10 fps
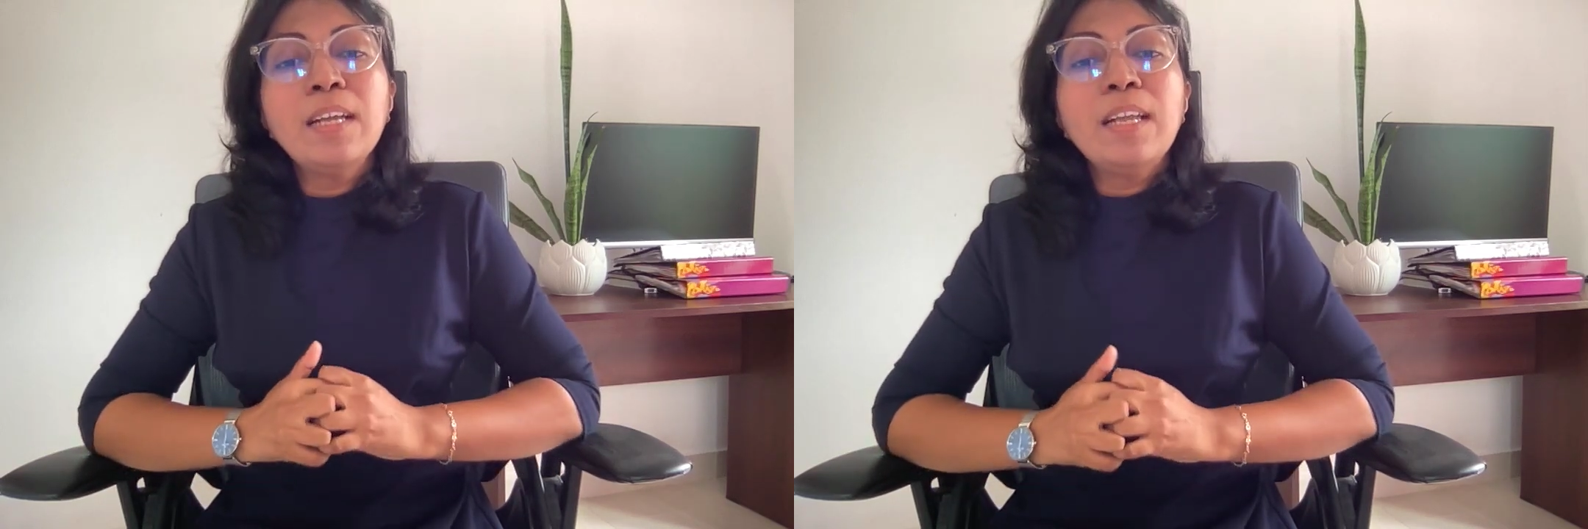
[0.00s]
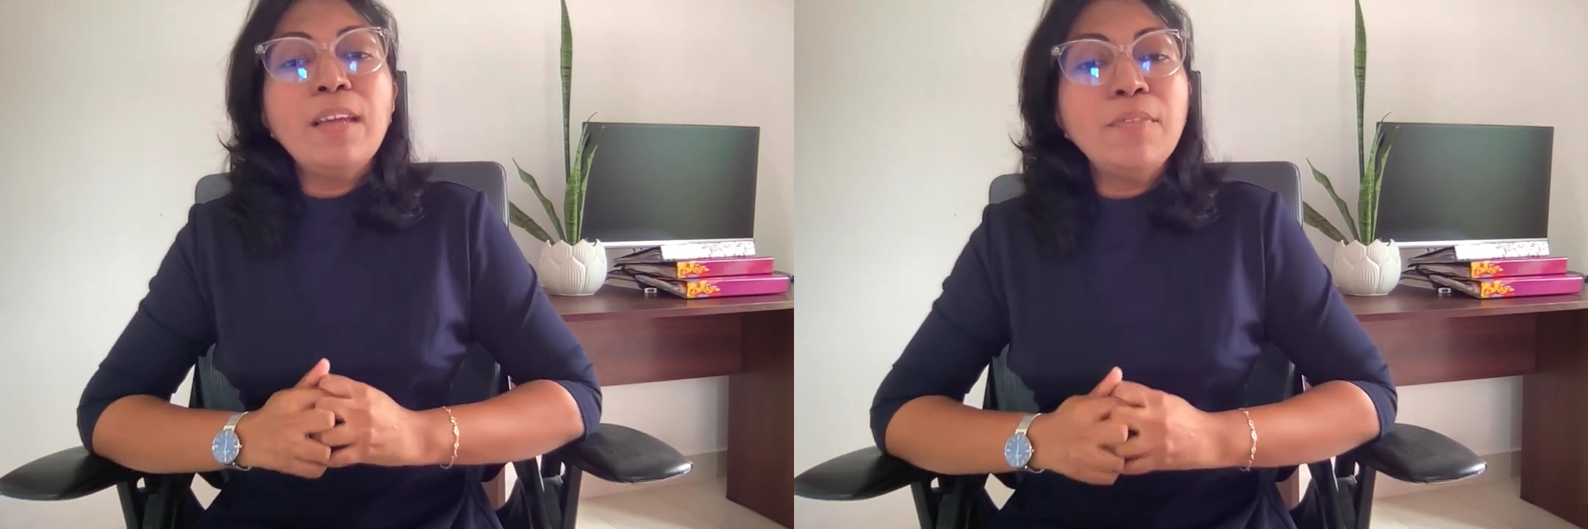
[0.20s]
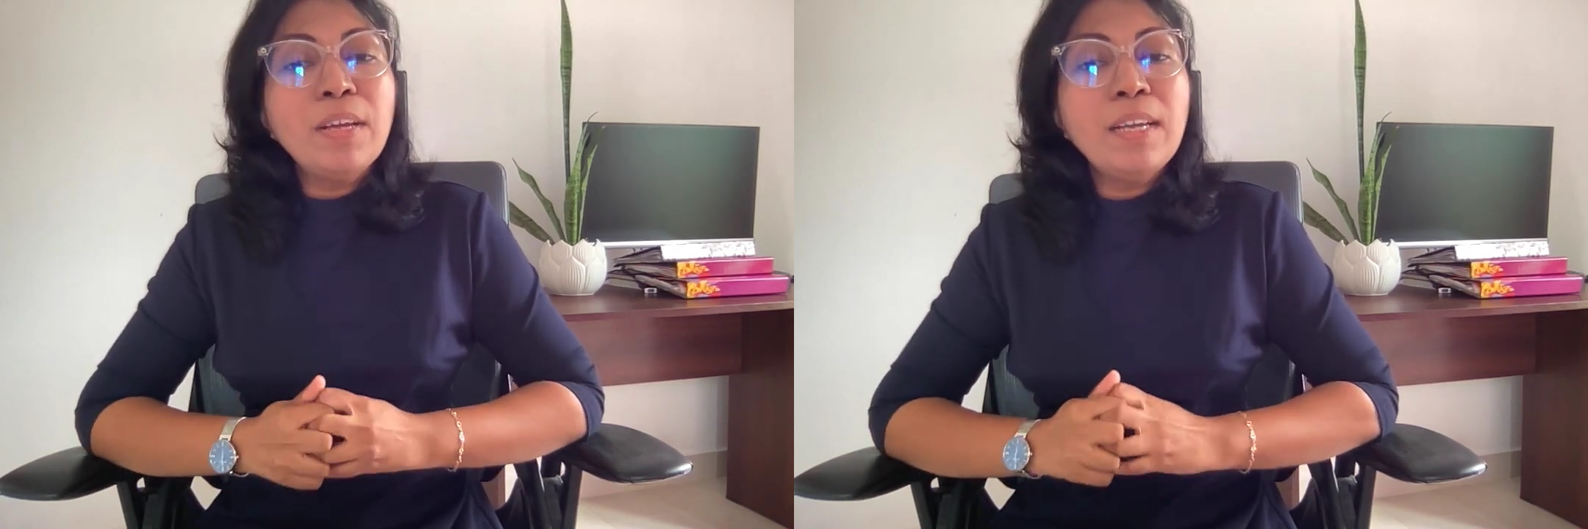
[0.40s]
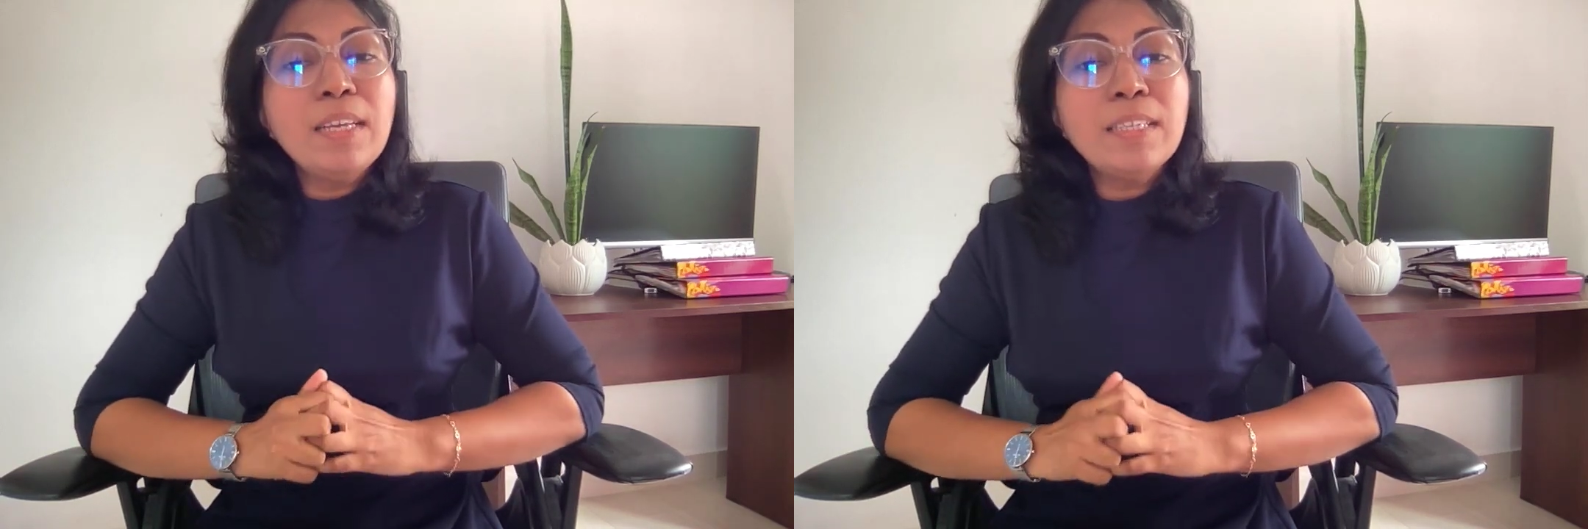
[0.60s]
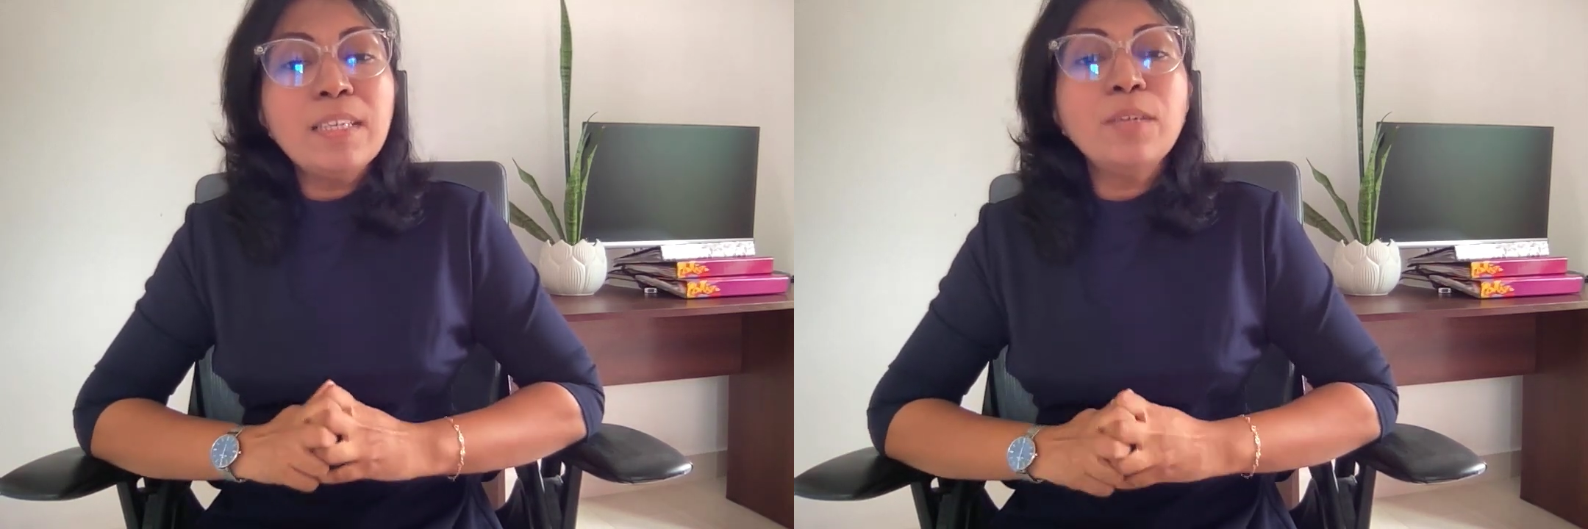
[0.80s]
level
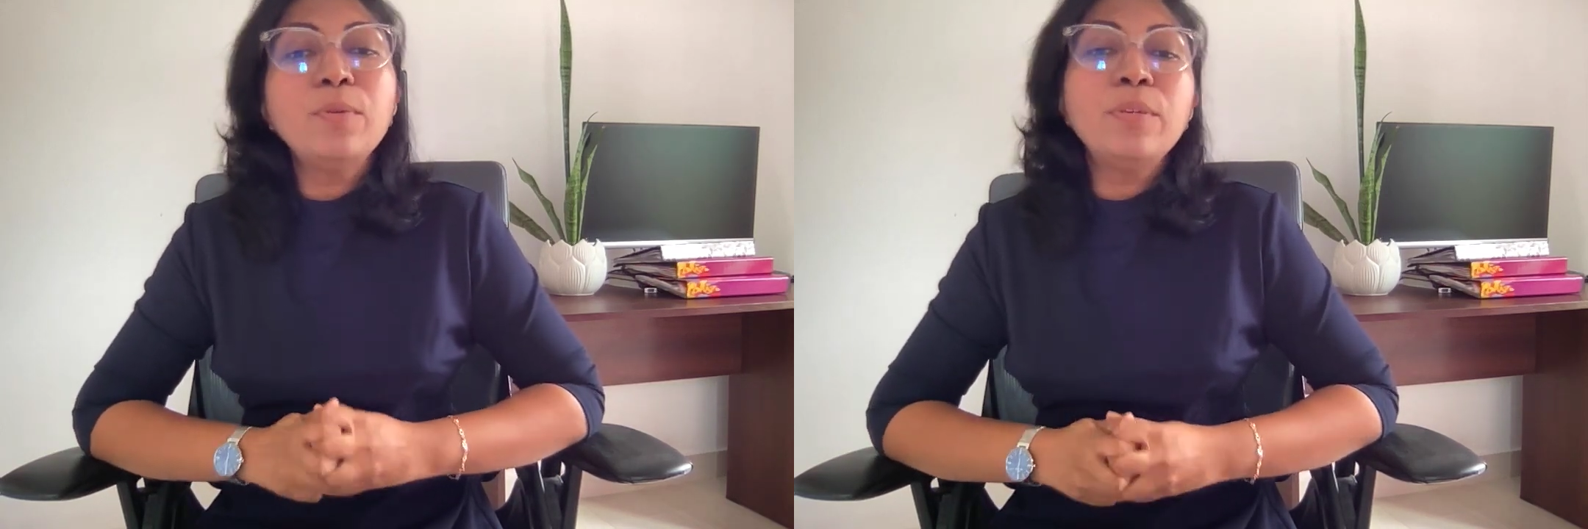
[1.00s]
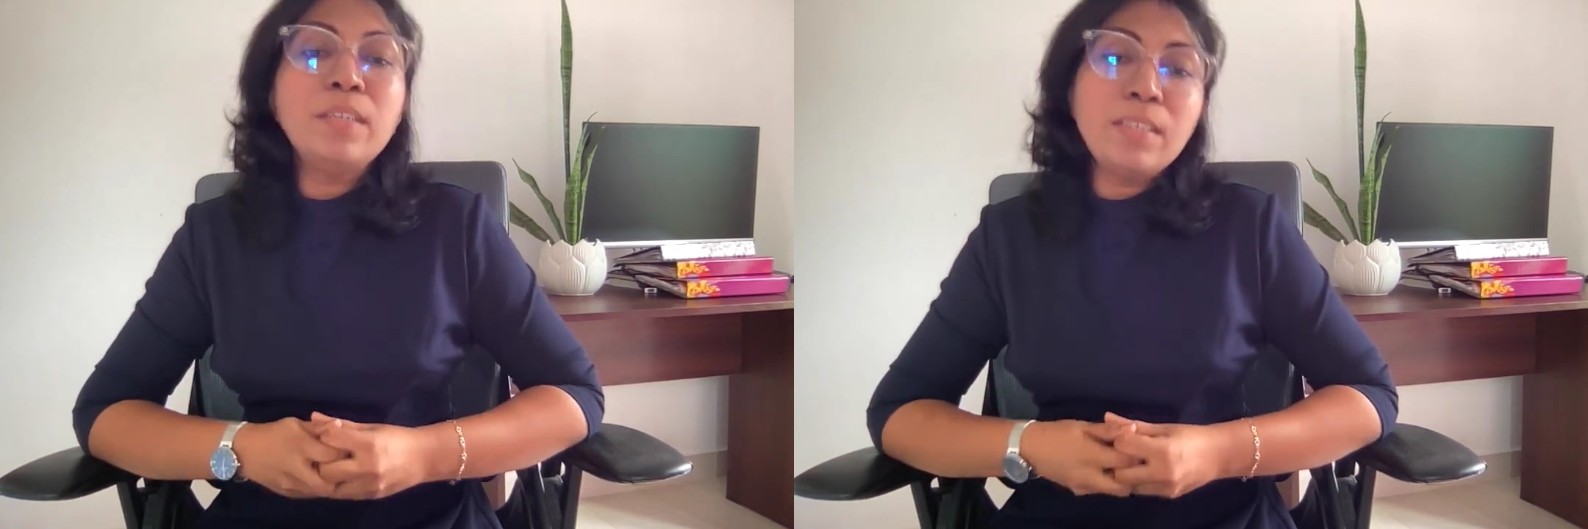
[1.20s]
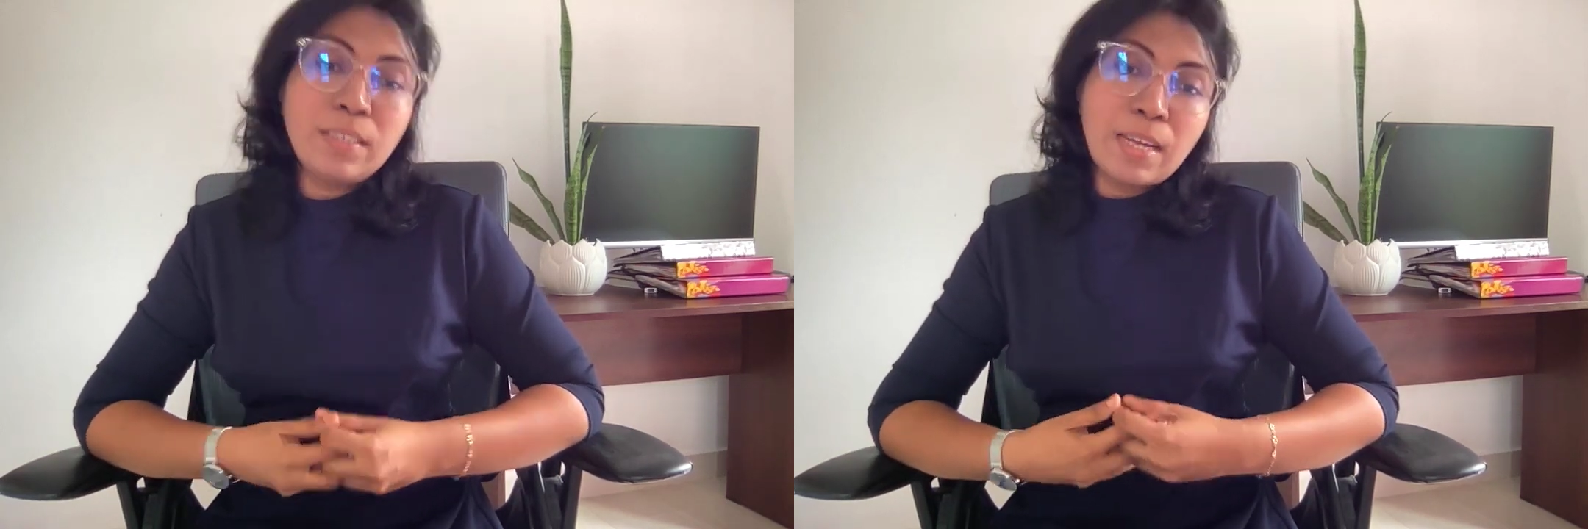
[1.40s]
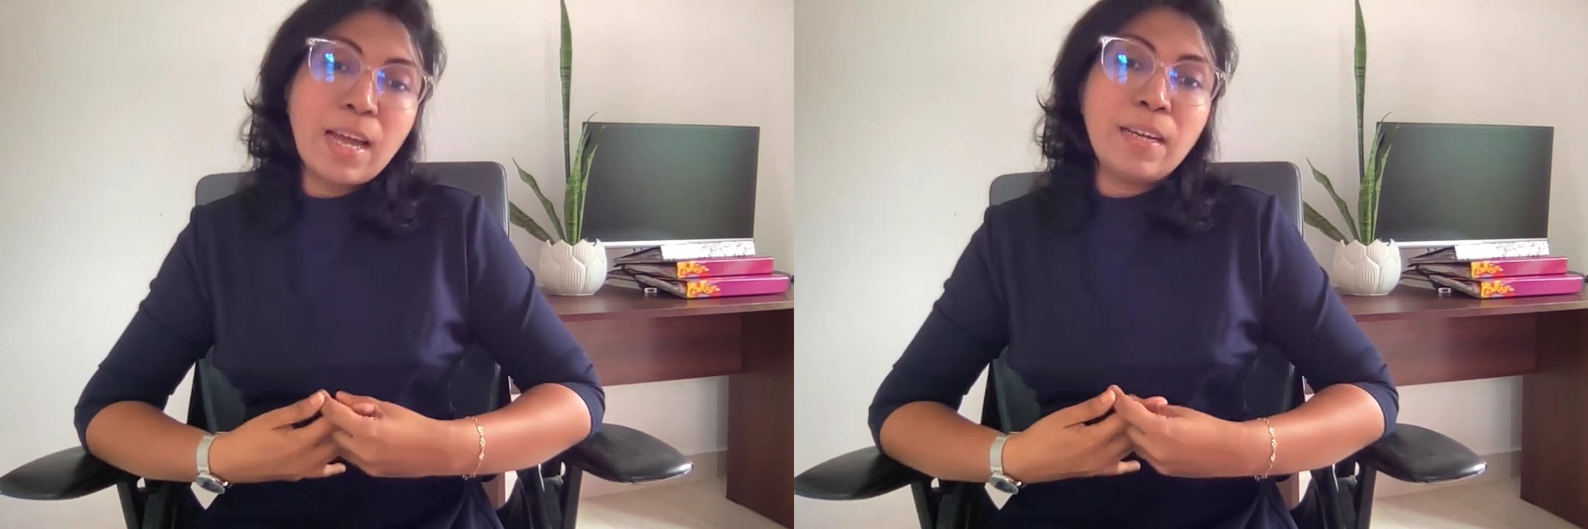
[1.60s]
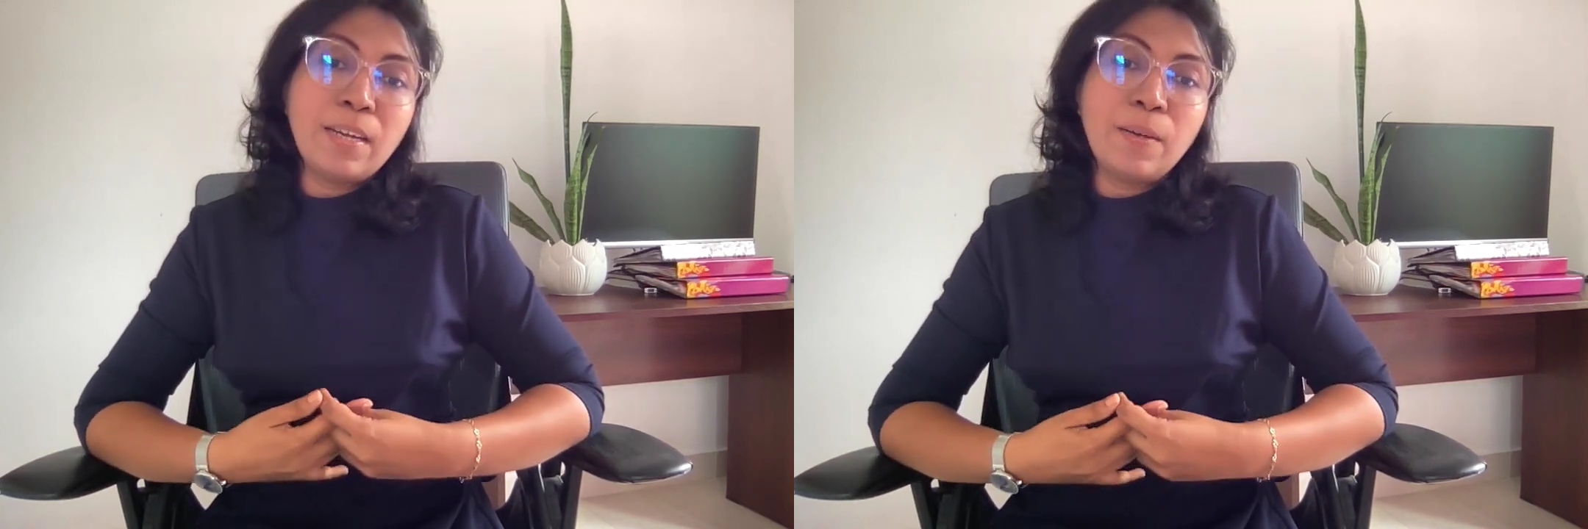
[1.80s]
is in a good
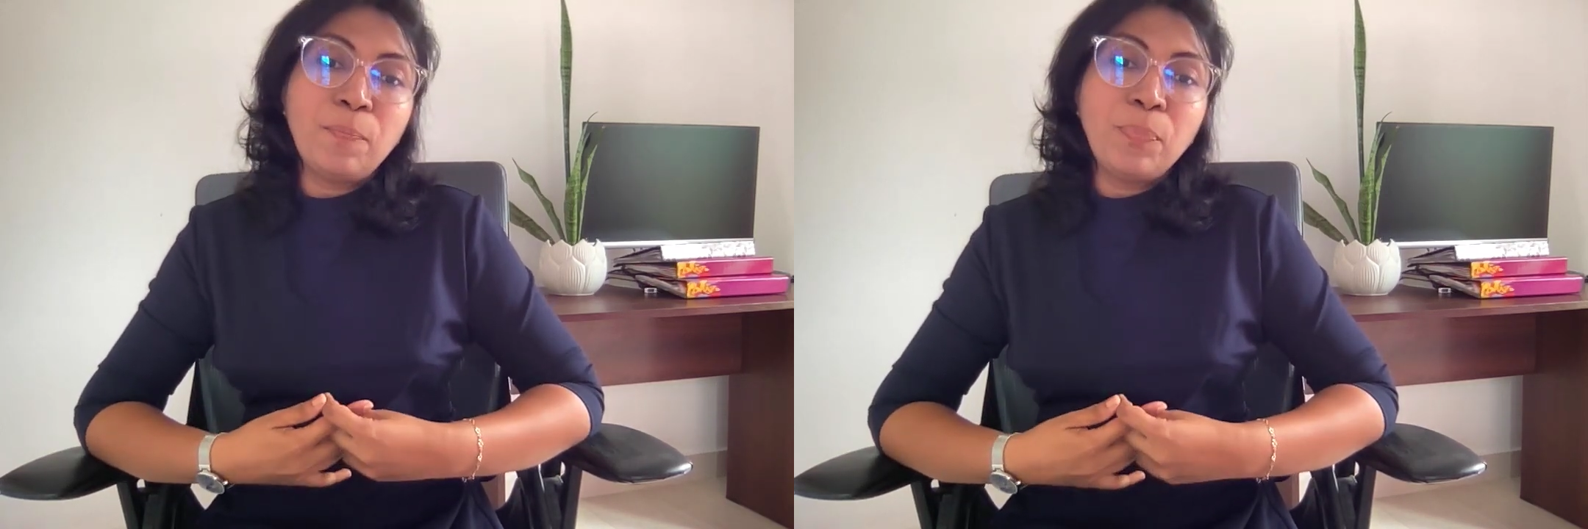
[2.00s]
standard.